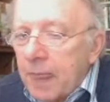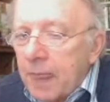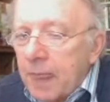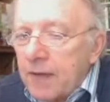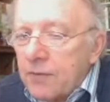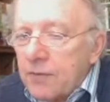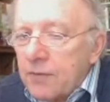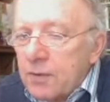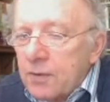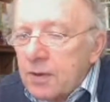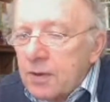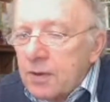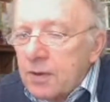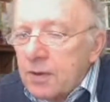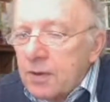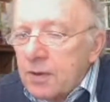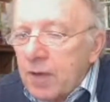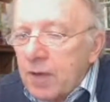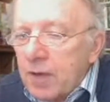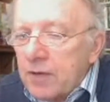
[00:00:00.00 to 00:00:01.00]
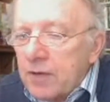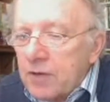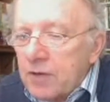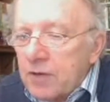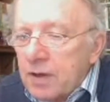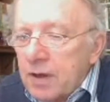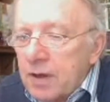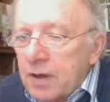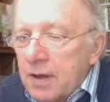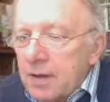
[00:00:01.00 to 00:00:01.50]
as you can
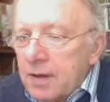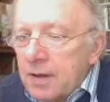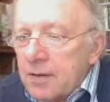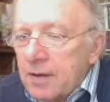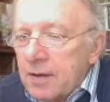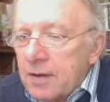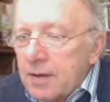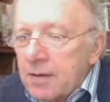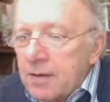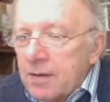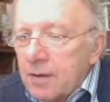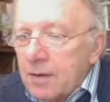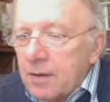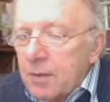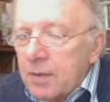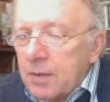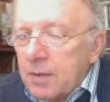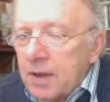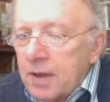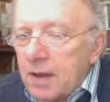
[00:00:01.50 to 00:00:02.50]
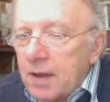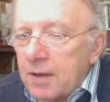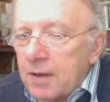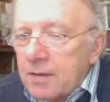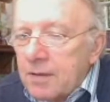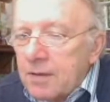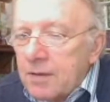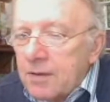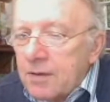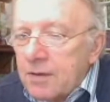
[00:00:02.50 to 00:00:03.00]
imagine, the
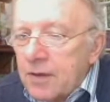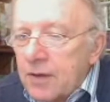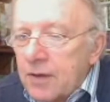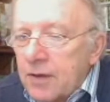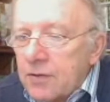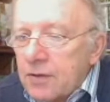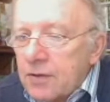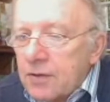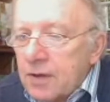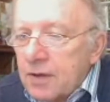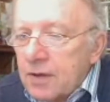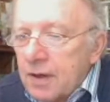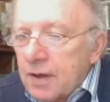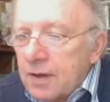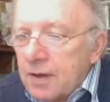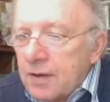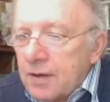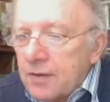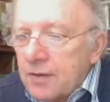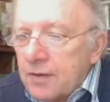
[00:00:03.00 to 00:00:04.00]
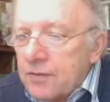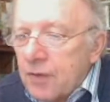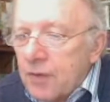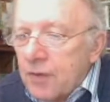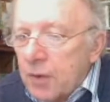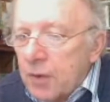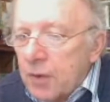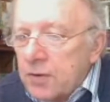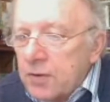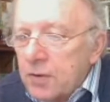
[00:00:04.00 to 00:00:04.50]
Copenhagen connection
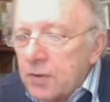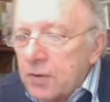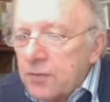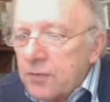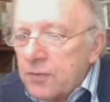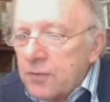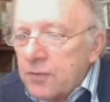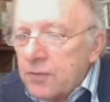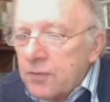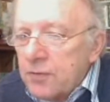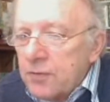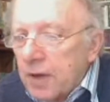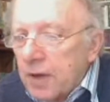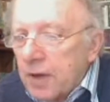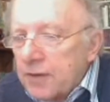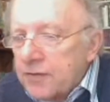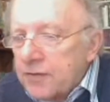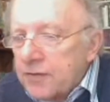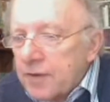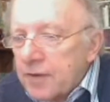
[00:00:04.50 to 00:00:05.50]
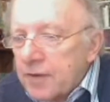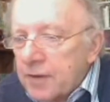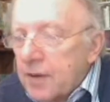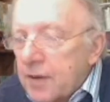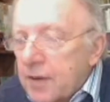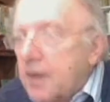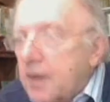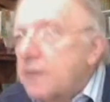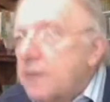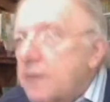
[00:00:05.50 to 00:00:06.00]
is not new for us,
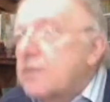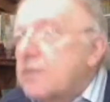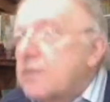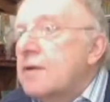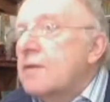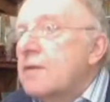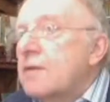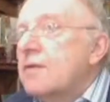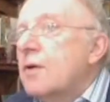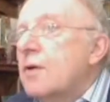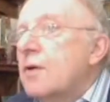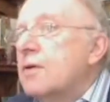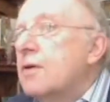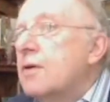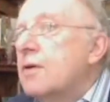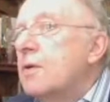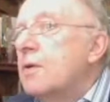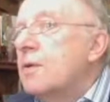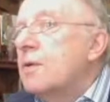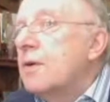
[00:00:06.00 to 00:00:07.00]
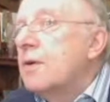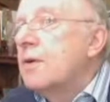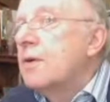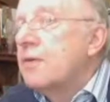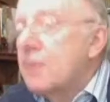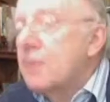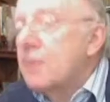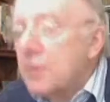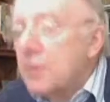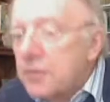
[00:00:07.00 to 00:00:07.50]
as it is not new,
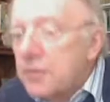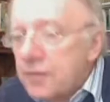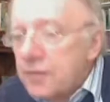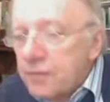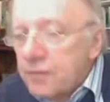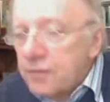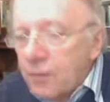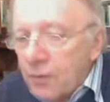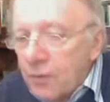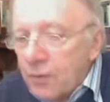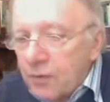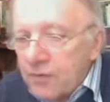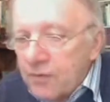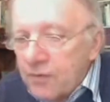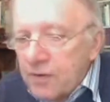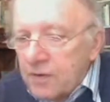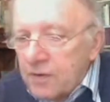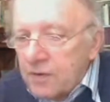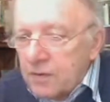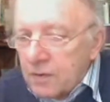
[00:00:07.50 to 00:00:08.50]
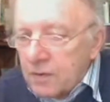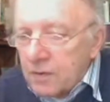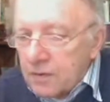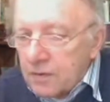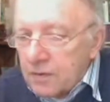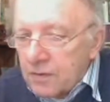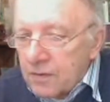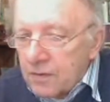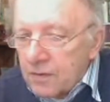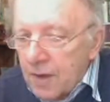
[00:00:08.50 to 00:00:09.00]
of course, for
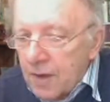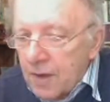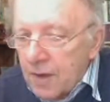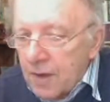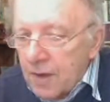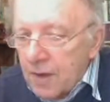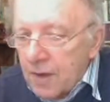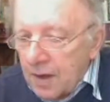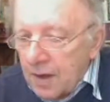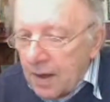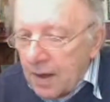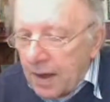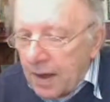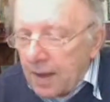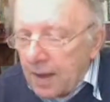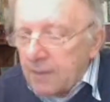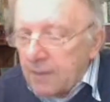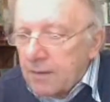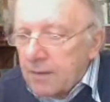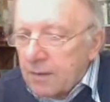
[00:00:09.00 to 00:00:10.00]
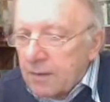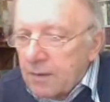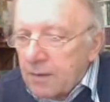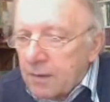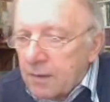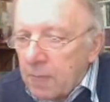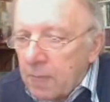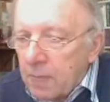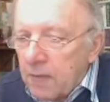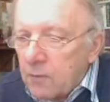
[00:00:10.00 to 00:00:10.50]
physicists. And
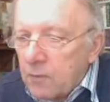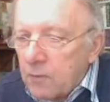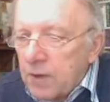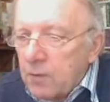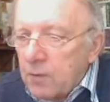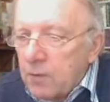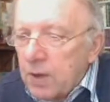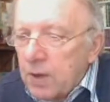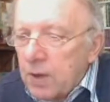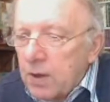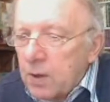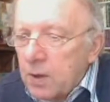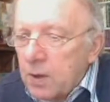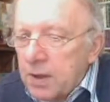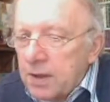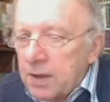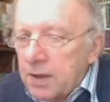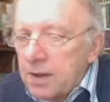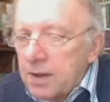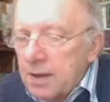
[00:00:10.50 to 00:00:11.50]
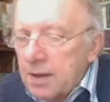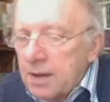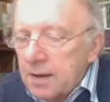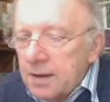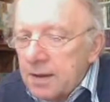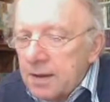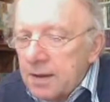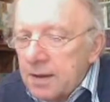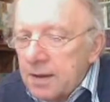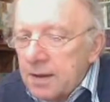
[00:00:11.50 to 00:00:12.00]
we were looking
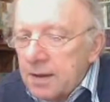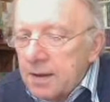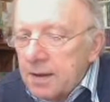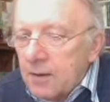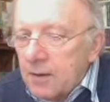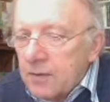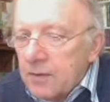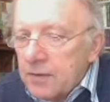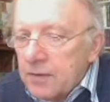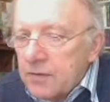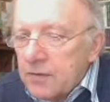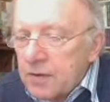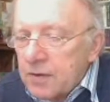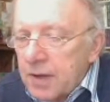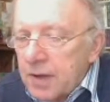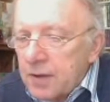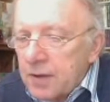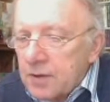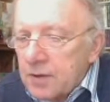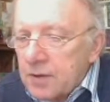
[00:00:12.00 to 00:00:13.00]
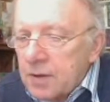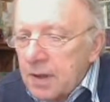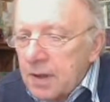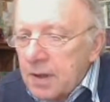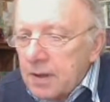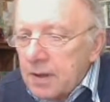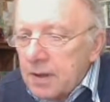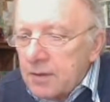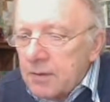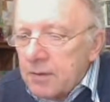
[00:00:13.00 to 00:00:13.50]
on this occasion
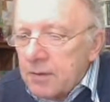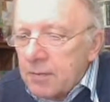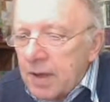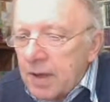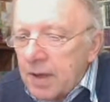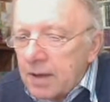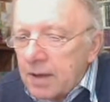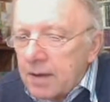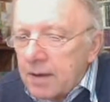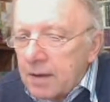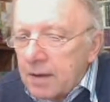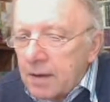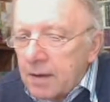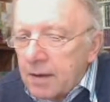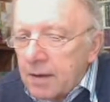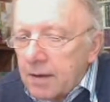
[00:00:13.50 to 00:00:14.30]
to make